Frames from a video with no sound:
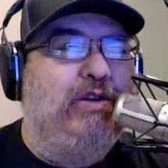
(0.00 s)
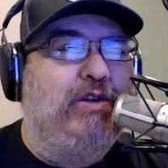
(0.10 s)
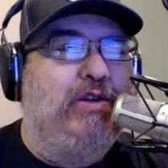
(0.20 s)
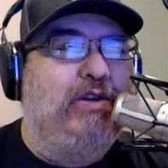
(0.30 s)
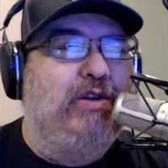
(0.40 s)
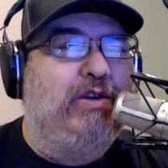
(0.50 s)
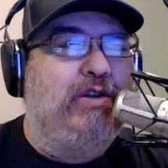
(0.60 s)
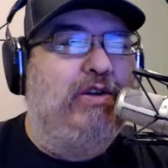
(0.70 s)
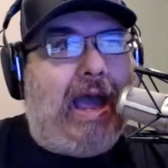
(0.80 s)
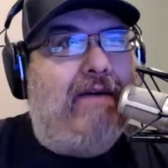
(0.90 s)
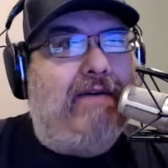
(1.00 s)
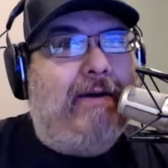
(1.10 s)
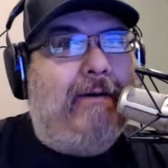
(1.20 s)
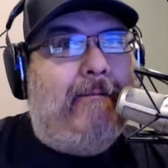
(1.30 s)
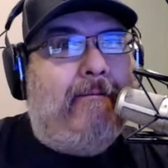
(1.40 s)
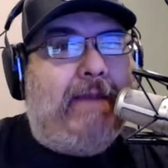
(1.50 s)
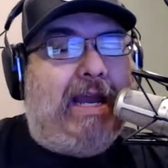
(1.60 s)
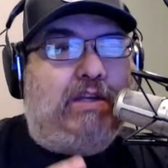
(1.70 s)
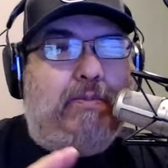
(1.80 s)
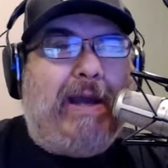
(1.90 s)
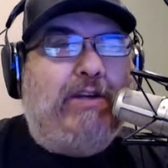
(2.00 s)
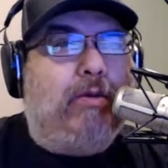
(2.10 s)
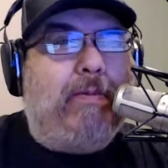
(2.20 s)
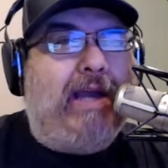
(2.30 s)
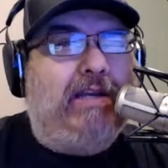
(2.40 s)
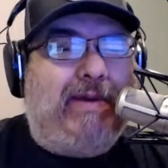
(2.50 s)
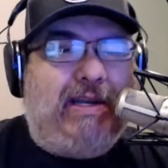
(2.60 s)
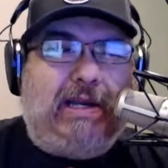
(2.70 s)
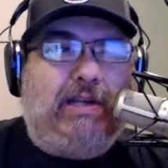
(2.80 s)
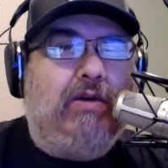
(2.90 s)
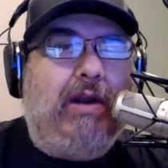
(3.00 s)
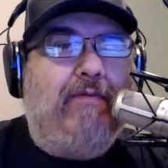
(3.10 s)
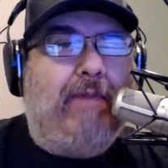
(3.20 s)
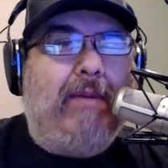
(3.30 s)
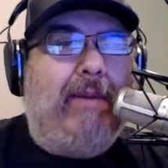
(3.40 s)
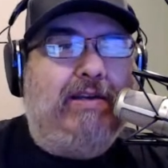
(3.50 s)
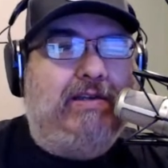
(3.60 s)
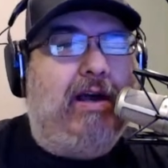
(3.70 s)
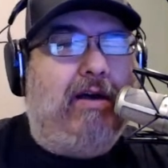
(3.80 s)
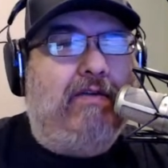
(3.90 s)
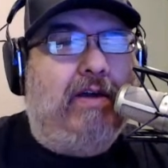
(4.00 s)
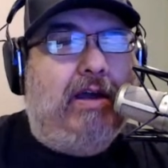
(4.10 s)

I don't really have a special place because I do live by myself.